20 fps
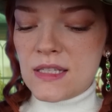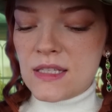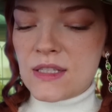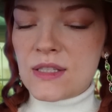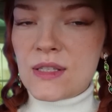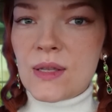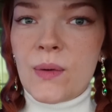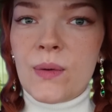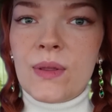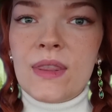
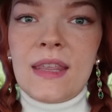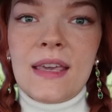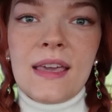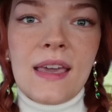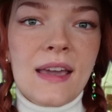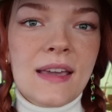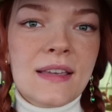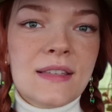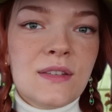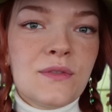So in the
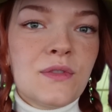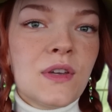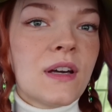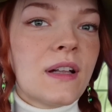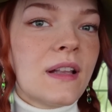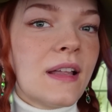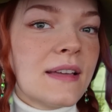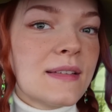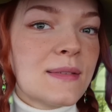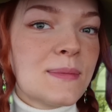case of your
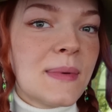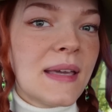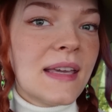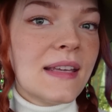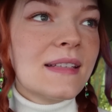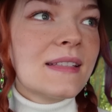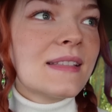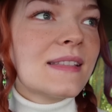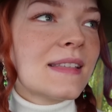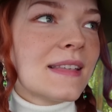
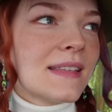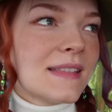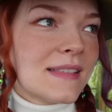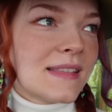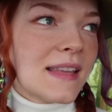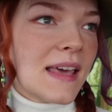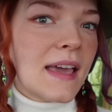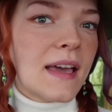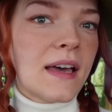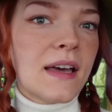classmate, since
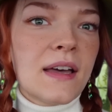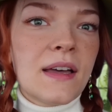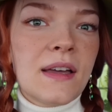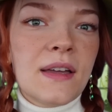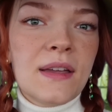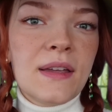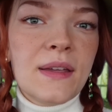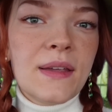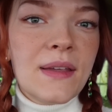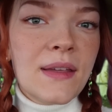they are
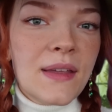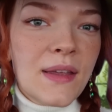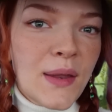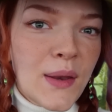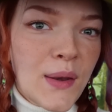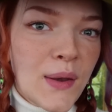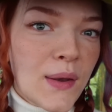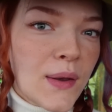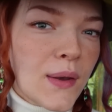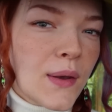
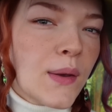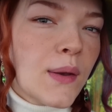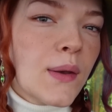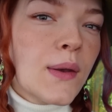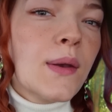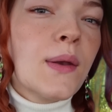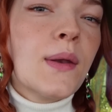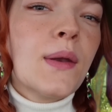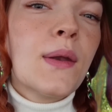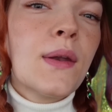
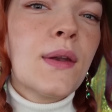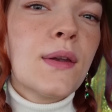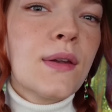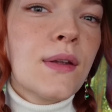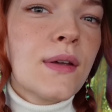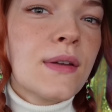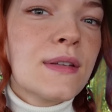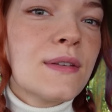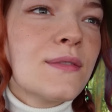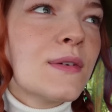
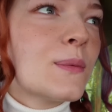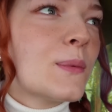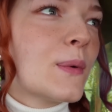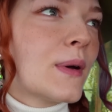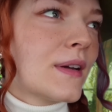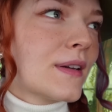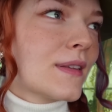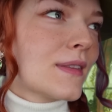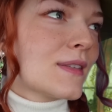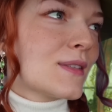not even
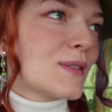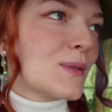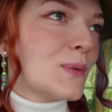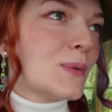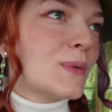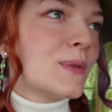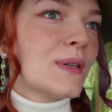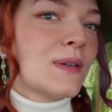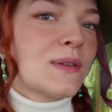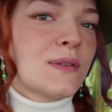wearing the
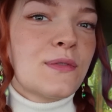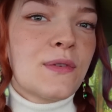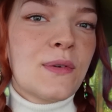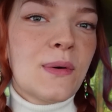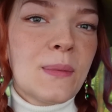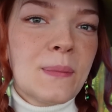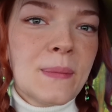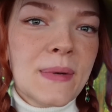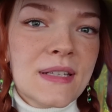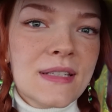school
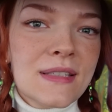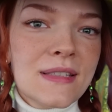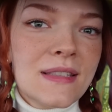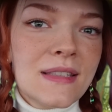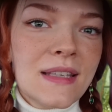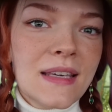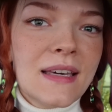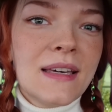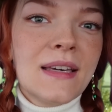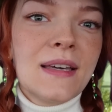uniform but a
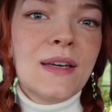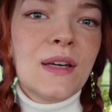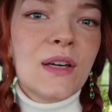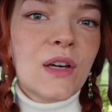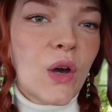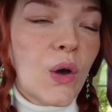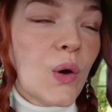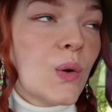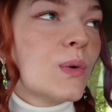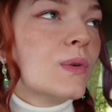thick
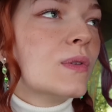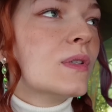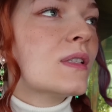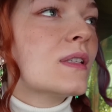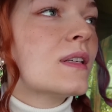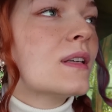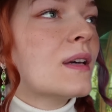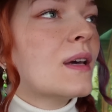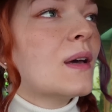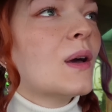coat,
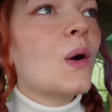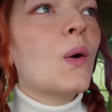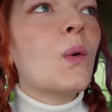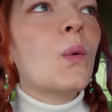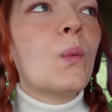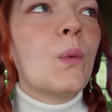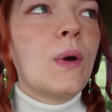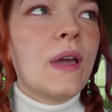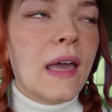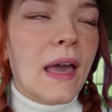
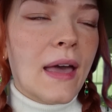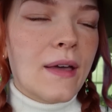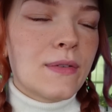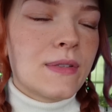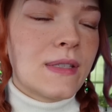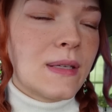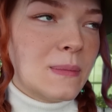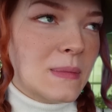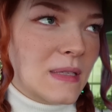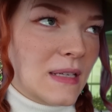we have
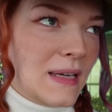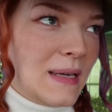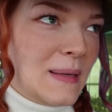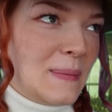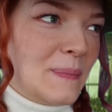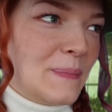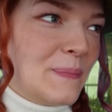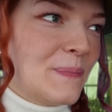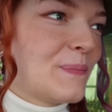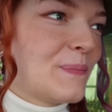some time.